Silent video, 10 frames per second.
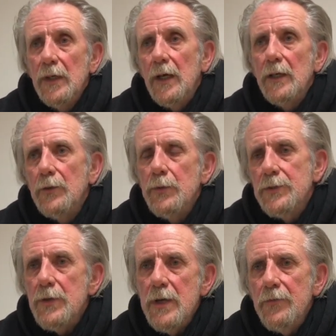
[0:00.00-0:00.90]
And the
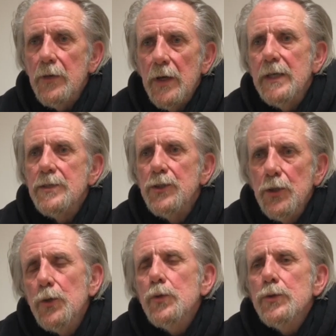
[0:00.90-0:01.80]
Retriever is
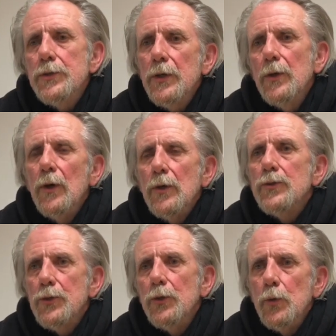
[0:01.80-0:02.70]
used
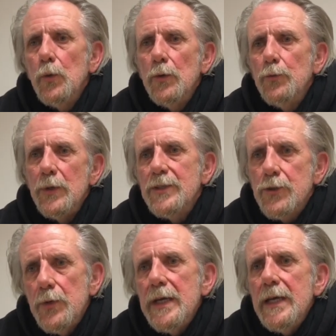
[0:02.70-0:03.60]
to
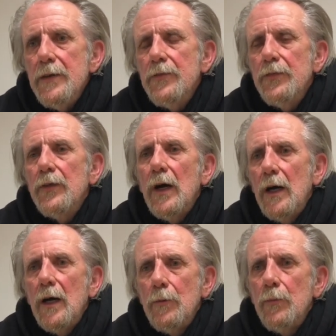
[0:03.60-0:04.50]
retrieve
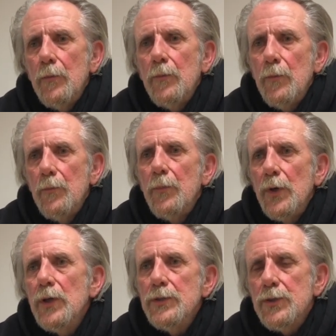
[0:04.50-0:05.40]

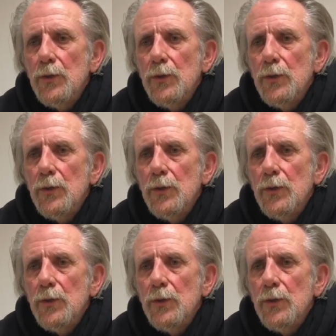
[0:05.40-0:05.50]
birds